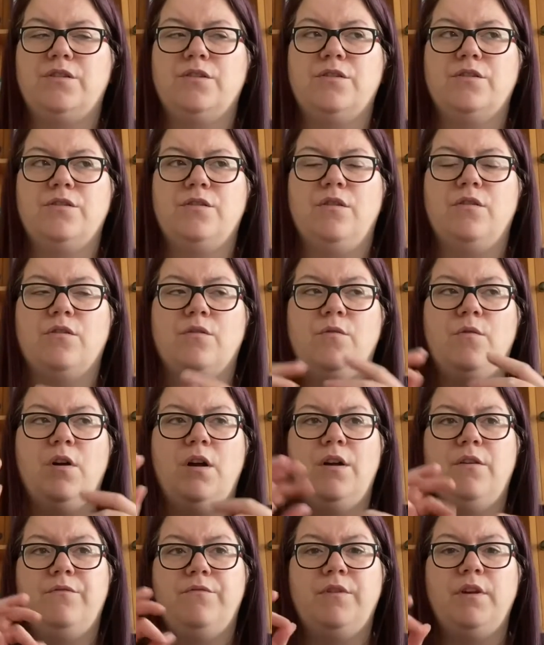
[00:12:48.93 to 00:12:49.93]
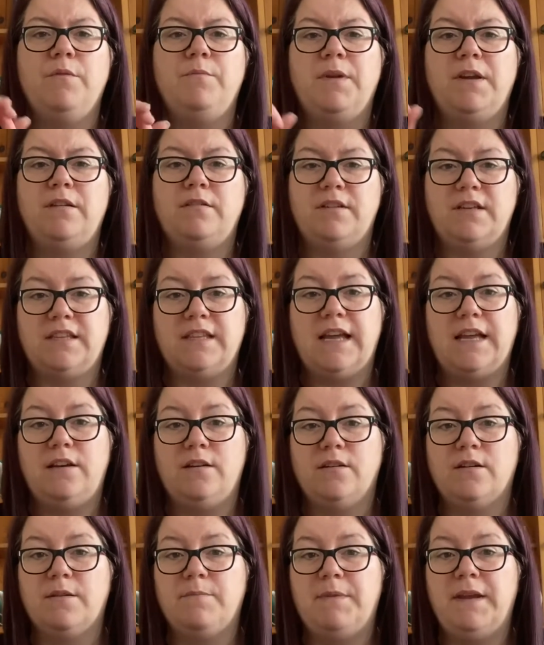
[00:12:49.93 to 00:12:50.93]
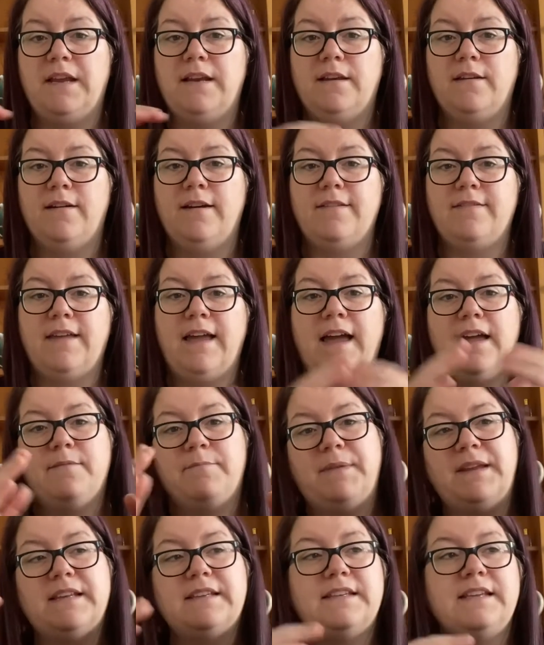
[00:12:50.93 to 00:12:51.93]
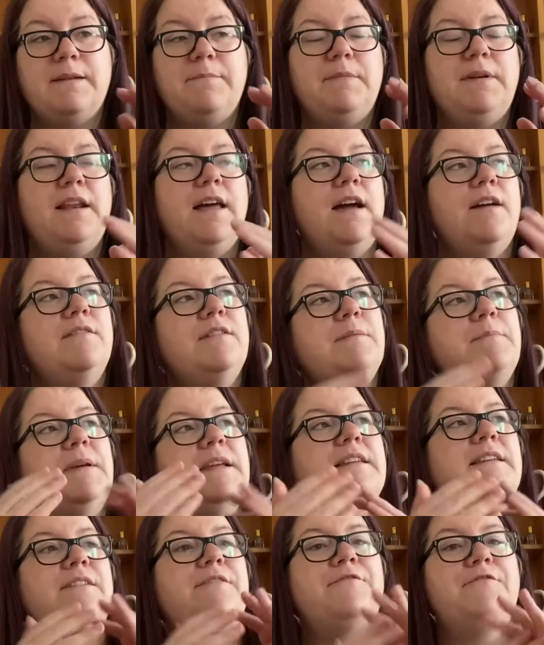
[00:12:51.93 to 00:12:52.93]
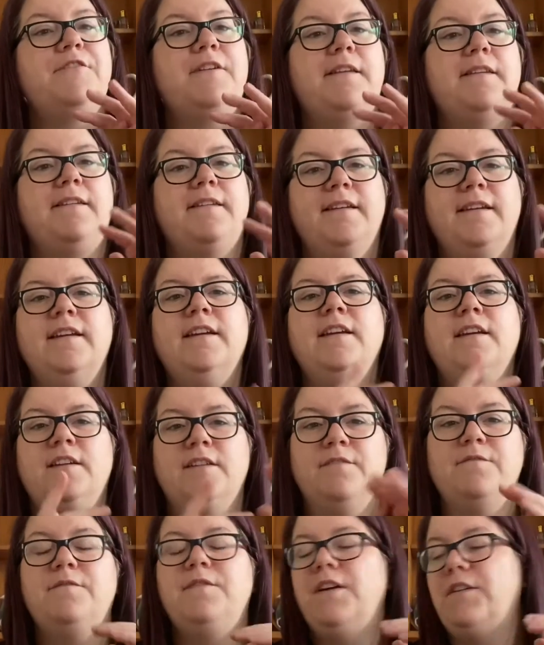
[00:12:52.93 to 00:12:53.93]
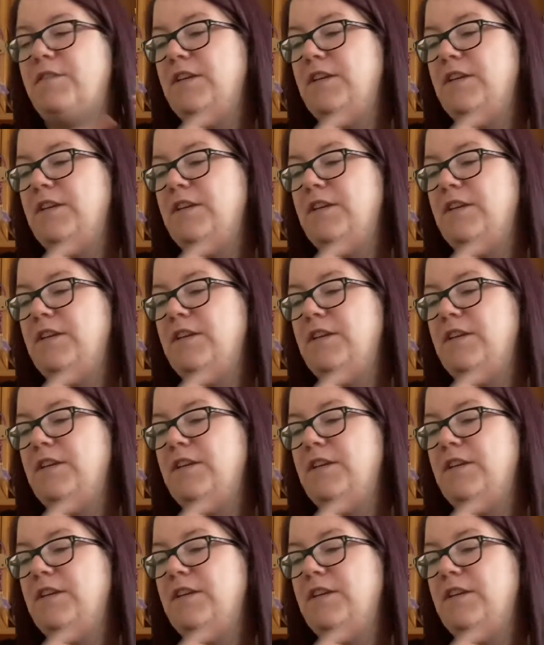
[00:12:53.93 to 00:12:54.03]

got quite a few pieces that look a bit like that, and a bit similar and a bit different. Very